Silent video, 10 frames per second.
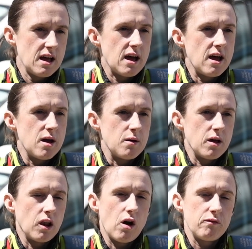
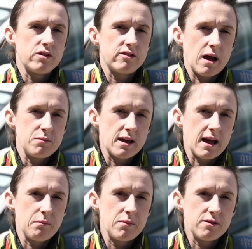A lot of the time you
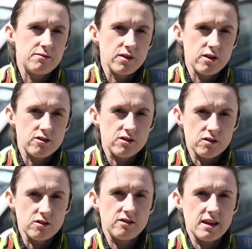can be the first
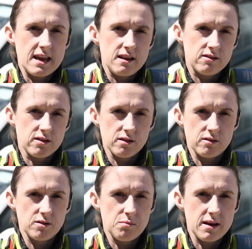on scene to
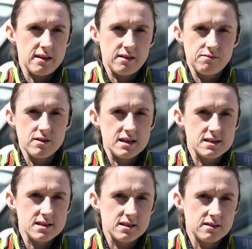many different
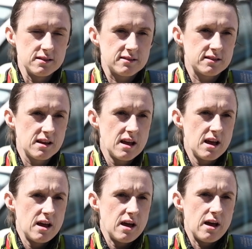incidents,
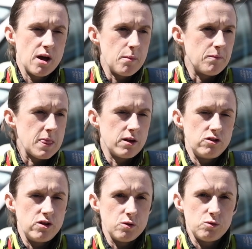
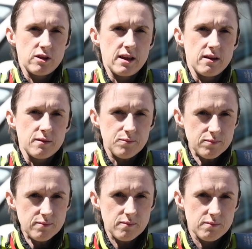and using
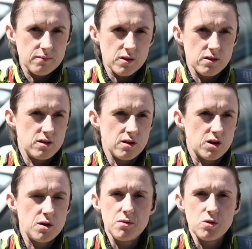your
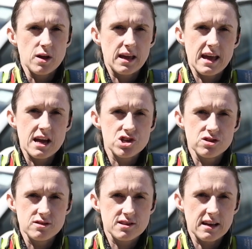
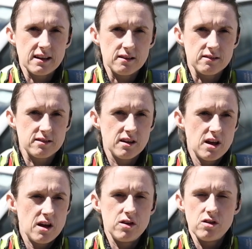communication skills
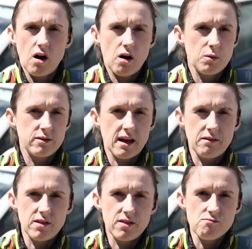and not always having the